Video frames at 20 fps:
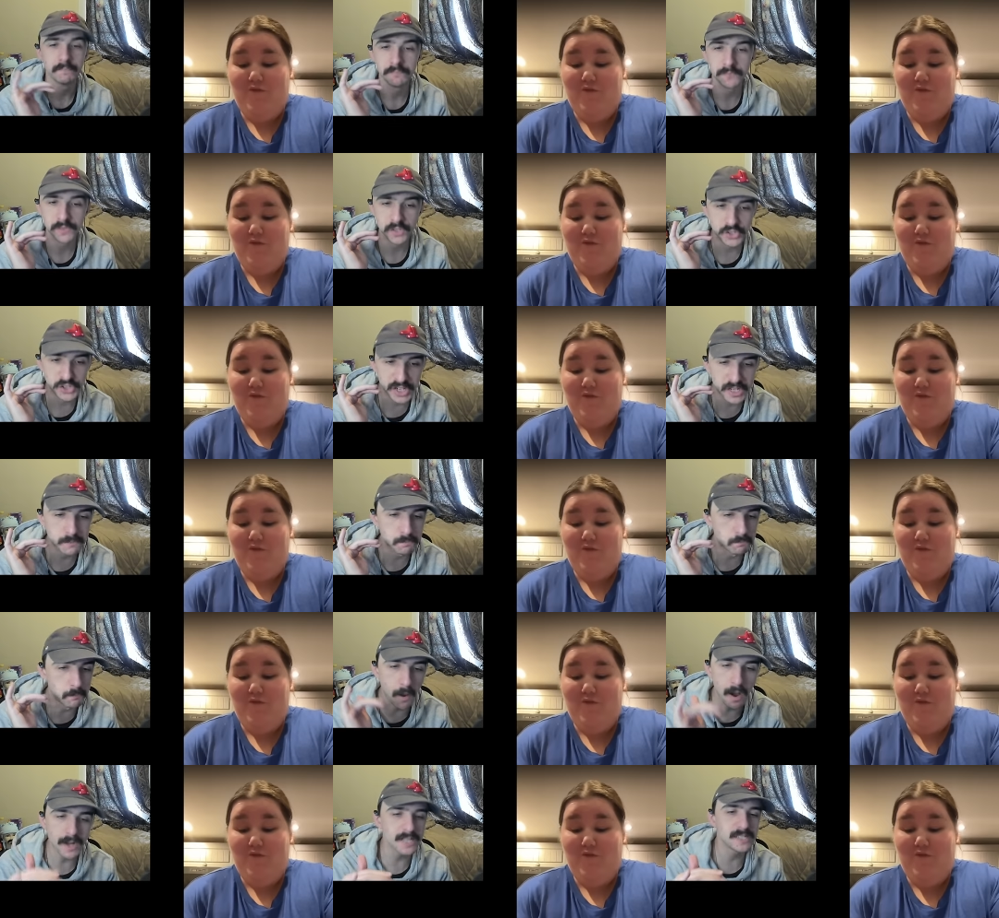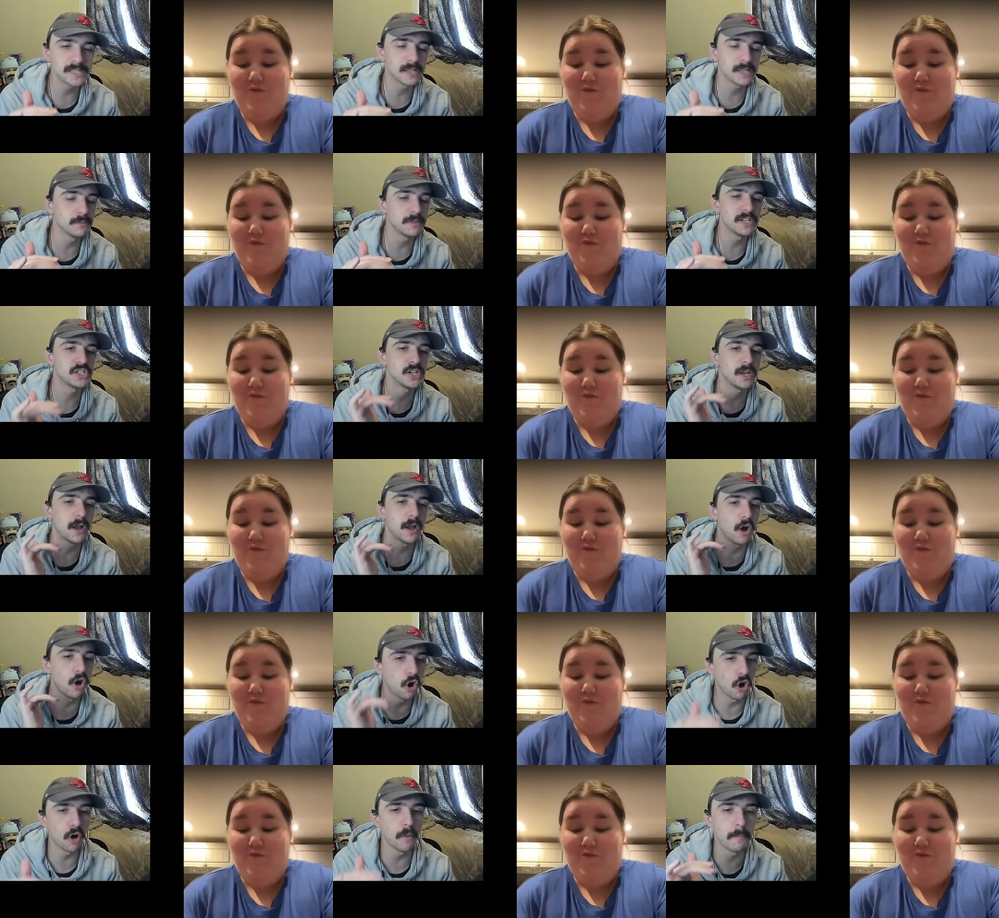Speaker 1: She is body slamming this shit
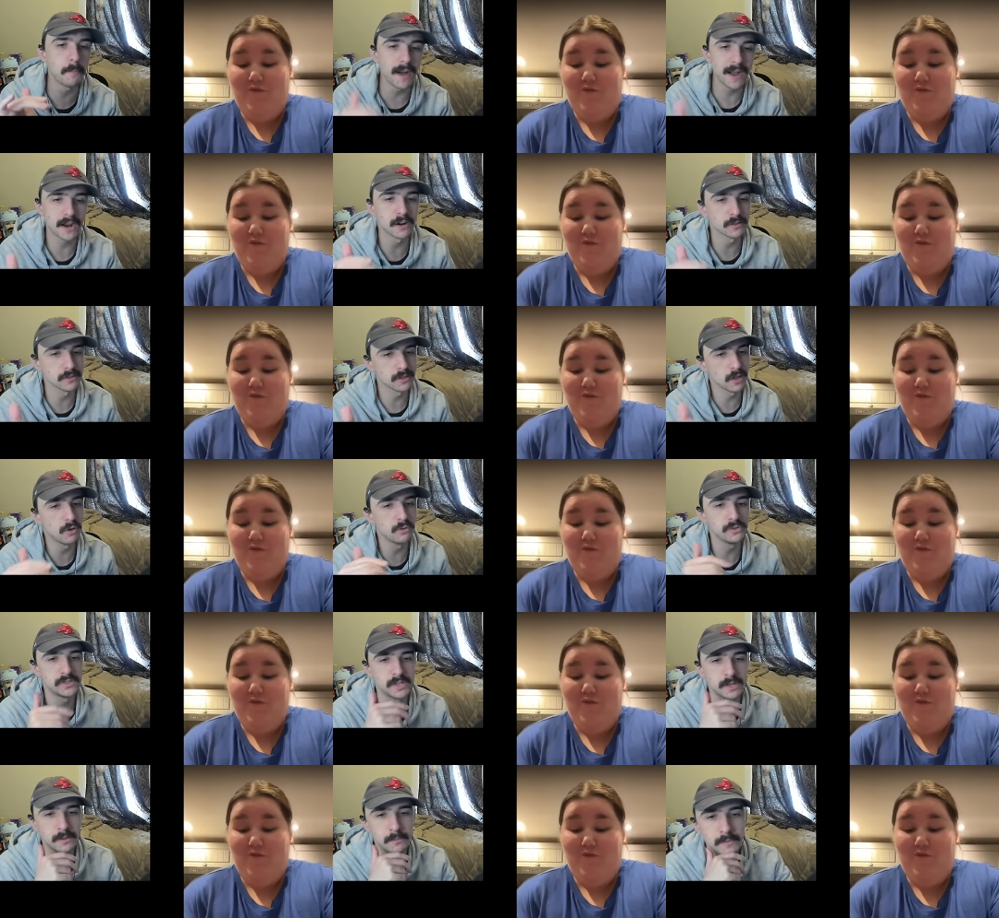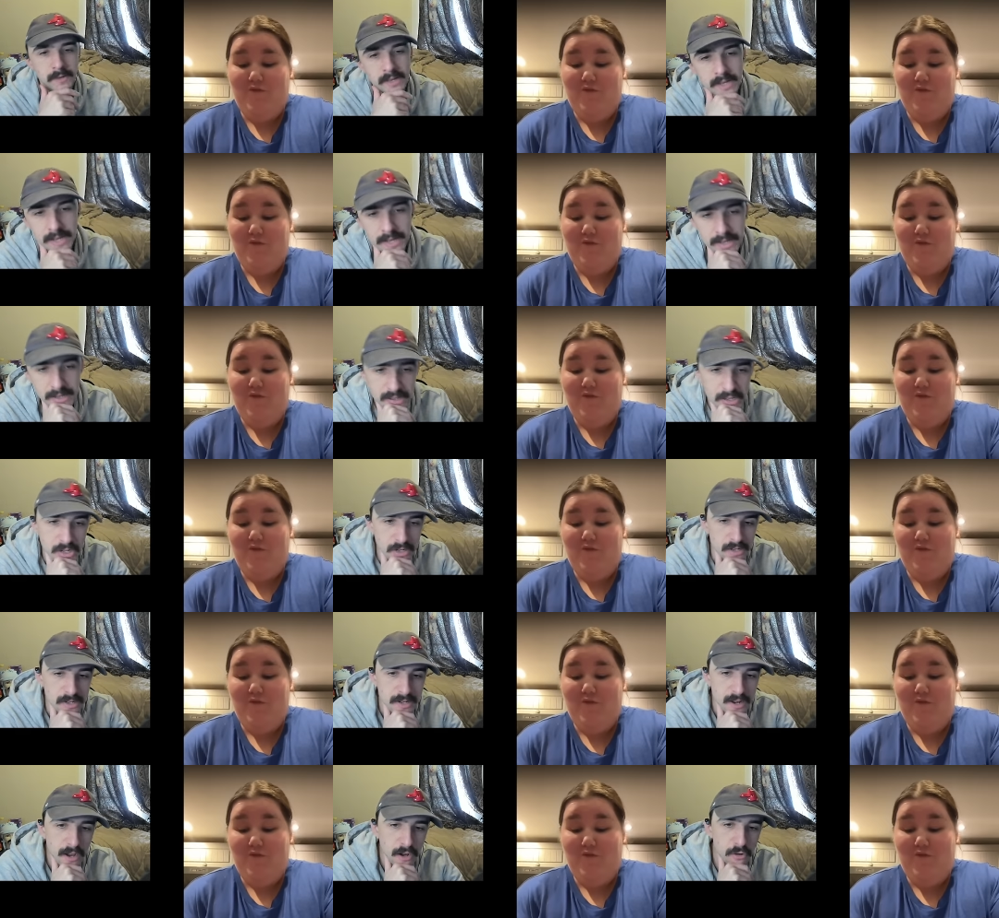all by her lonesome. Dude, your
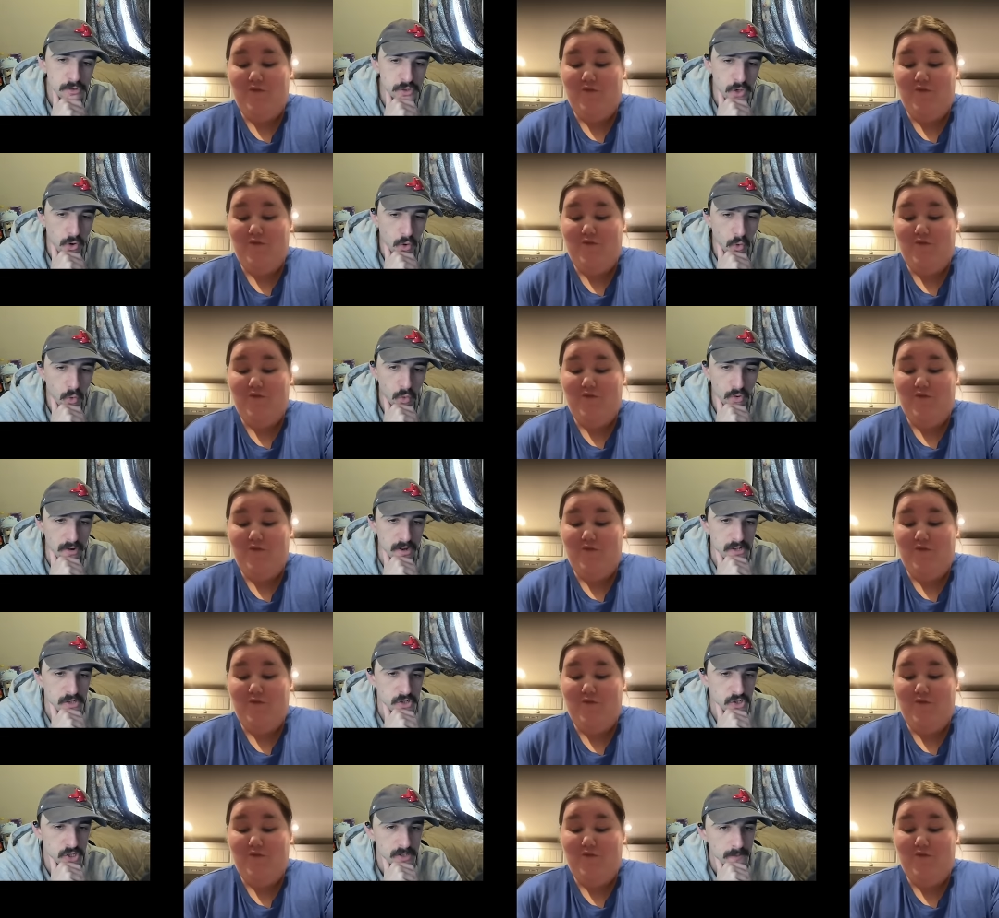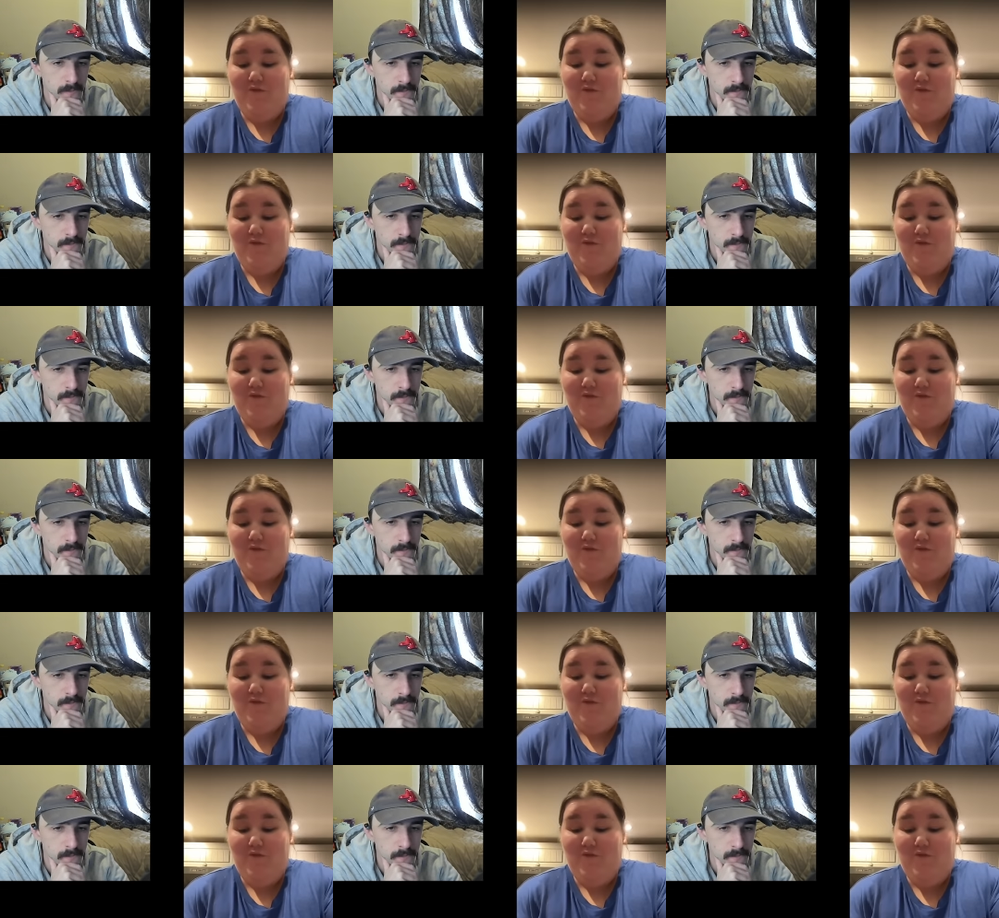knuckles are orange.